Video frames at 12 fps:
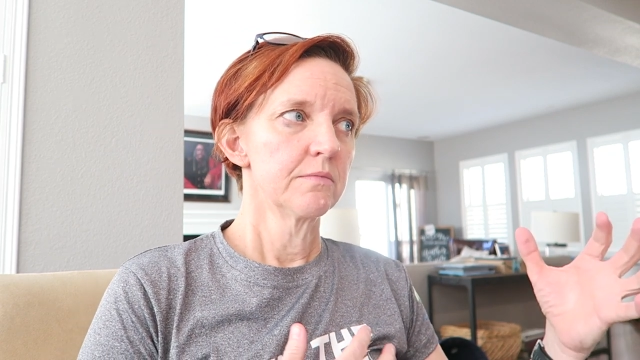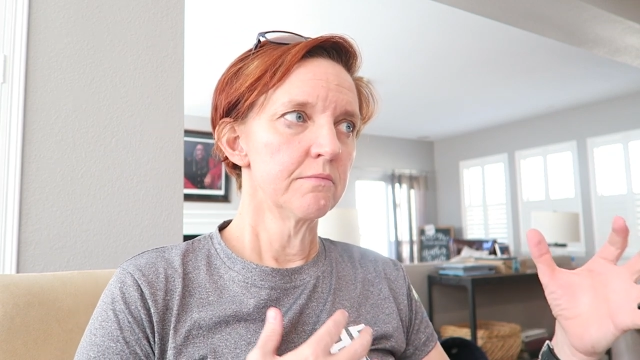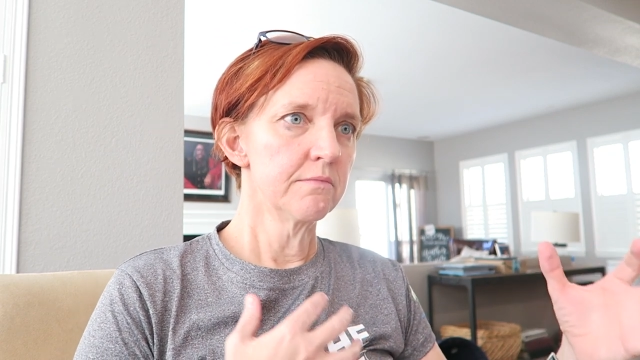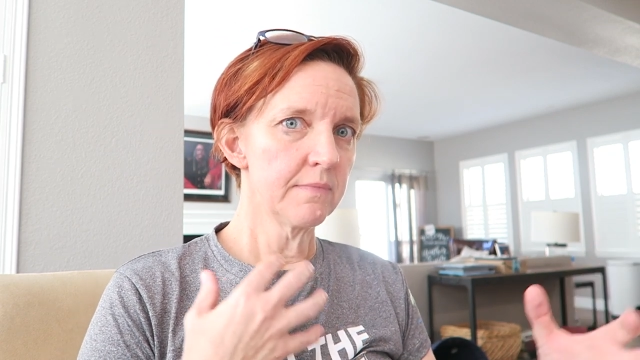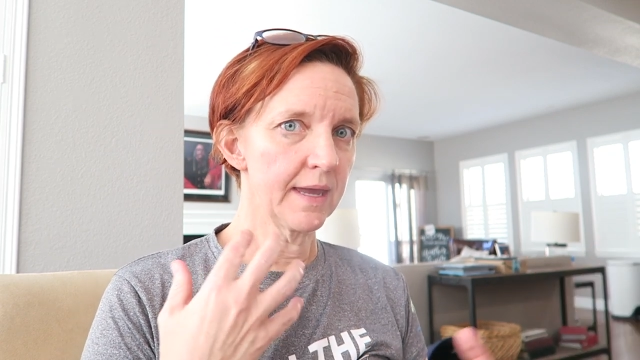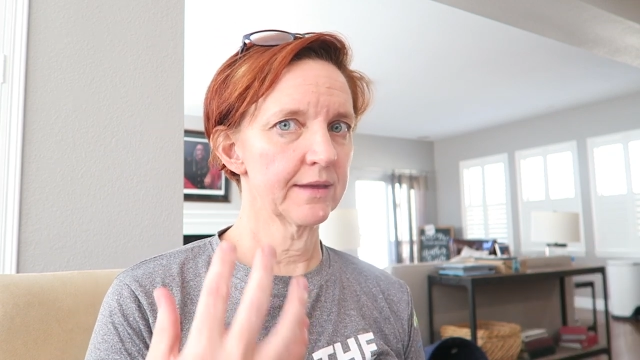
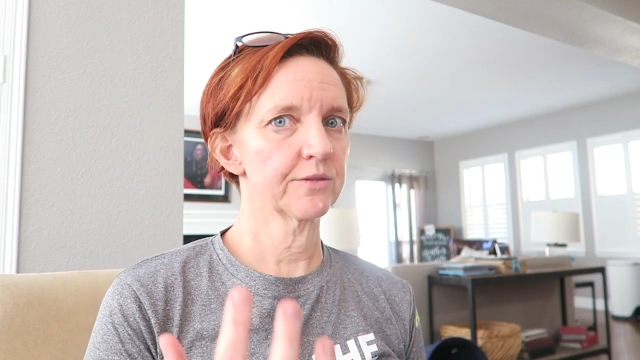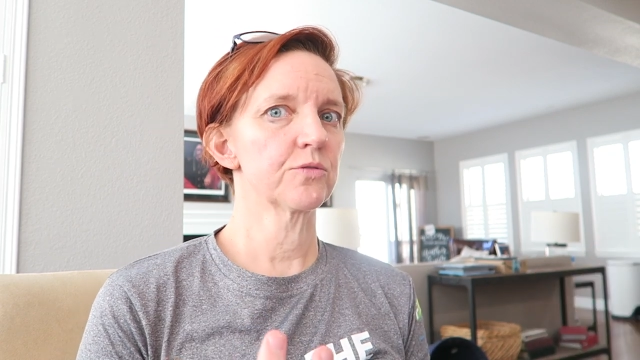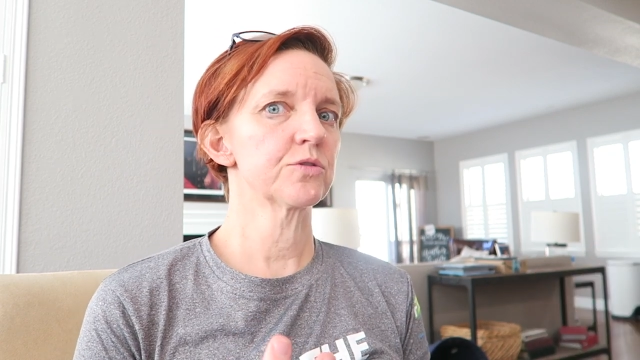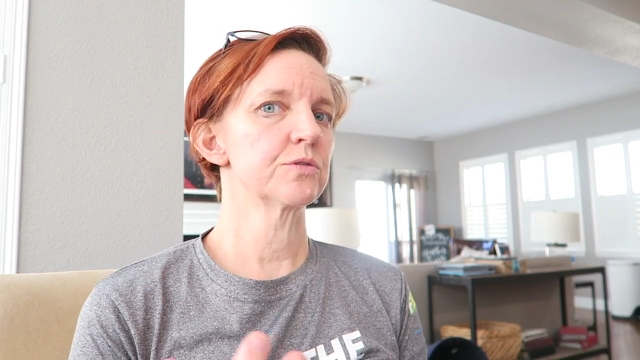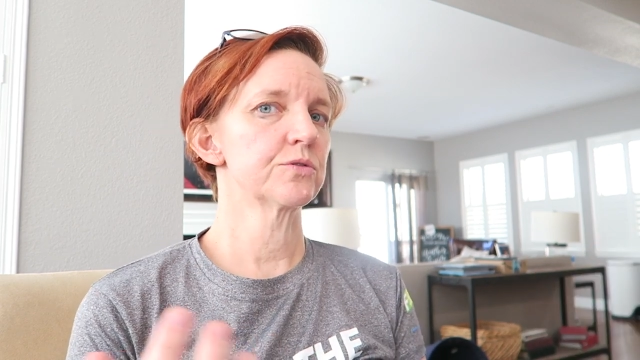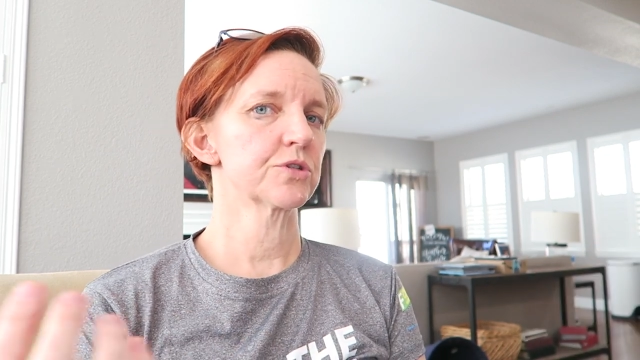make
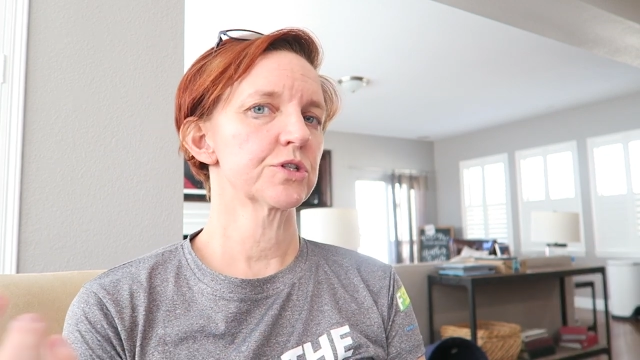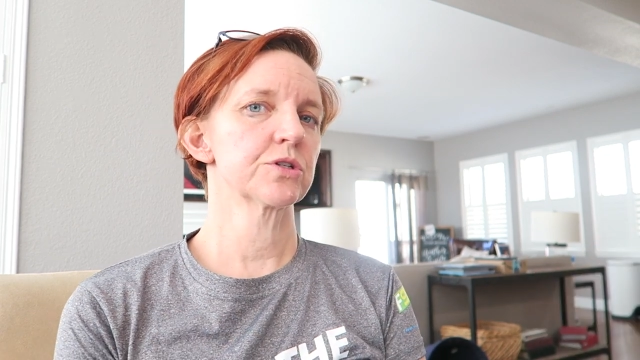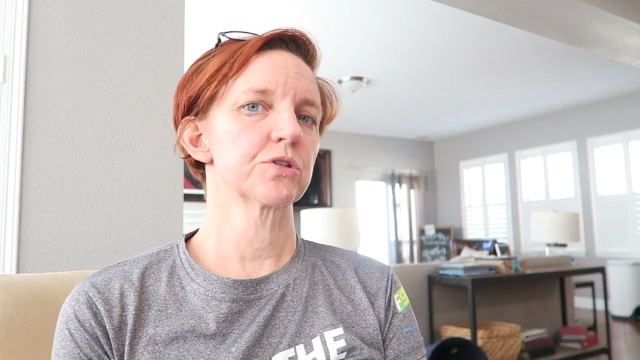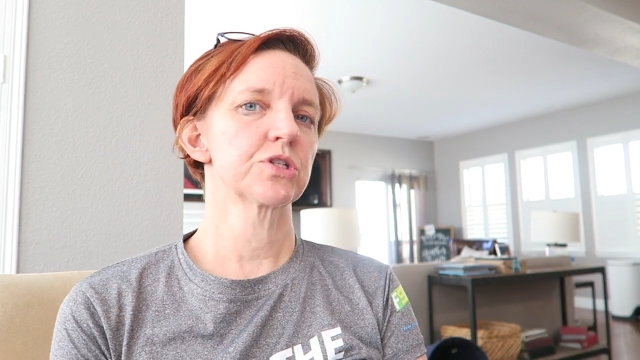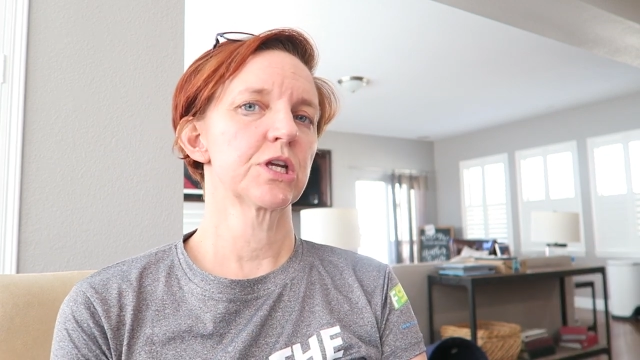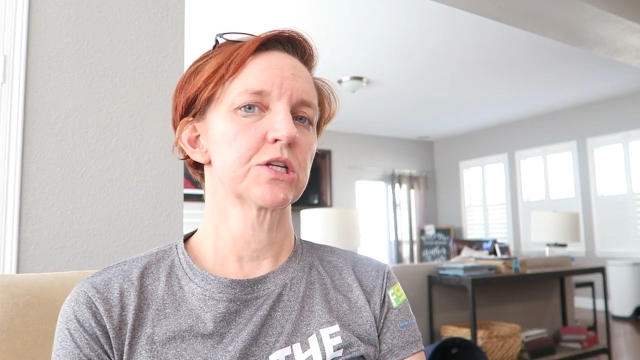those
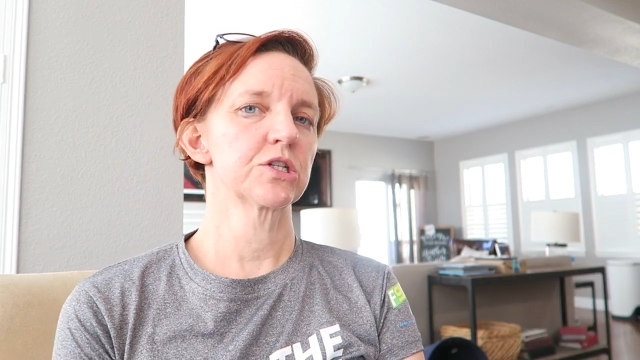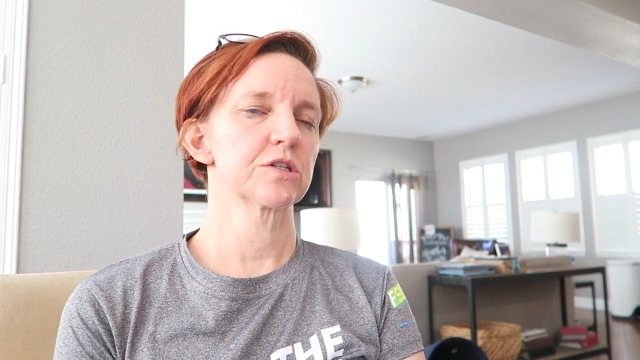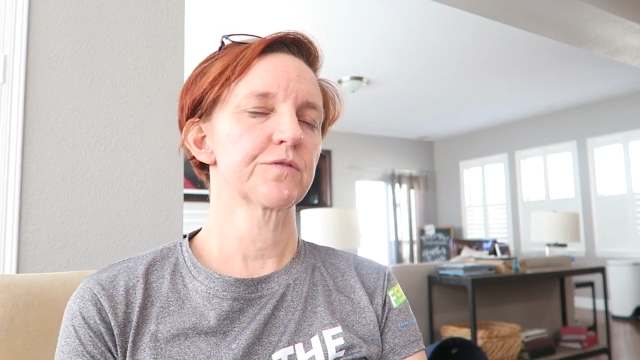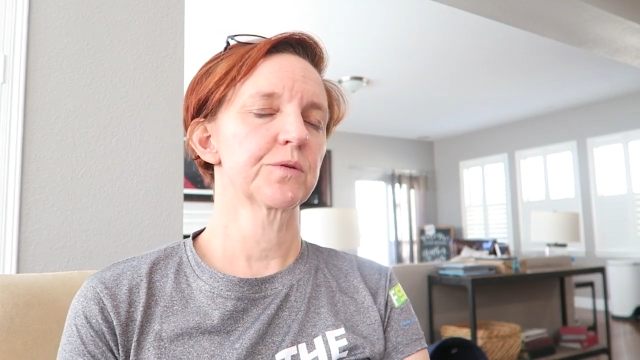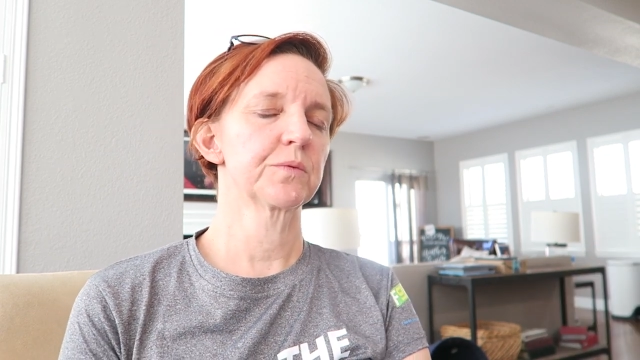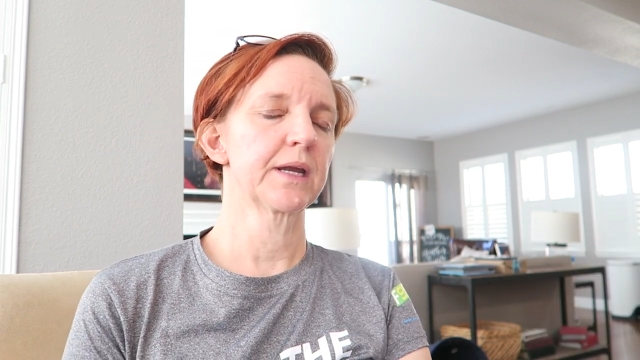nutritional
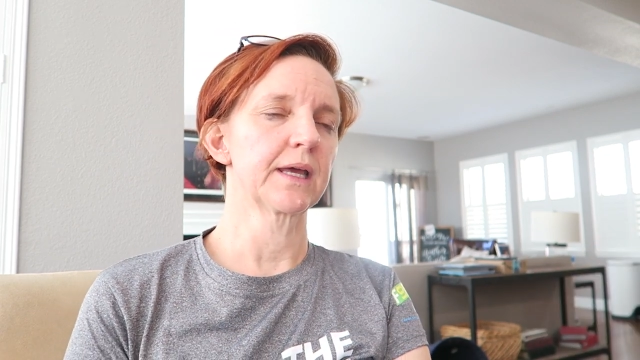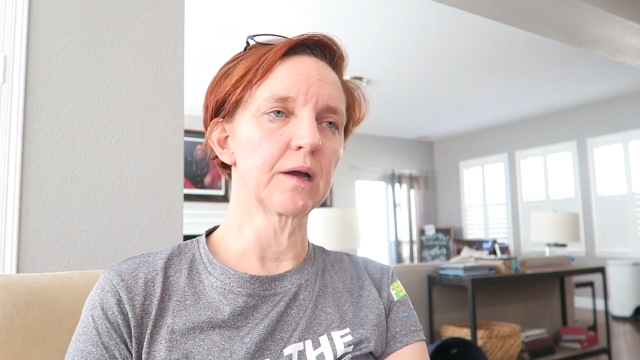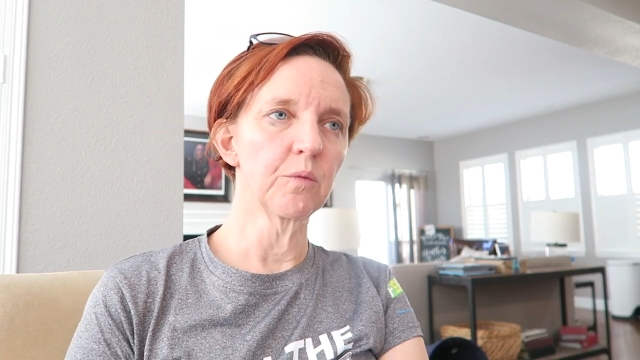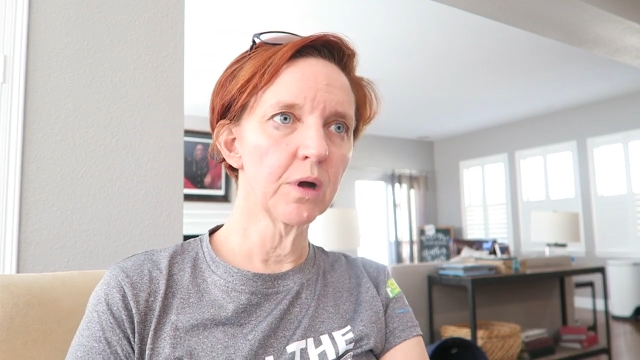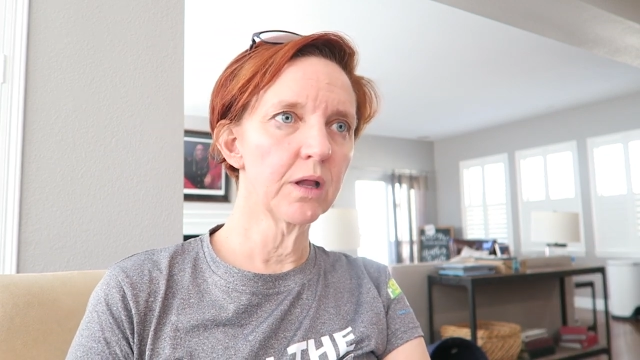changes for running?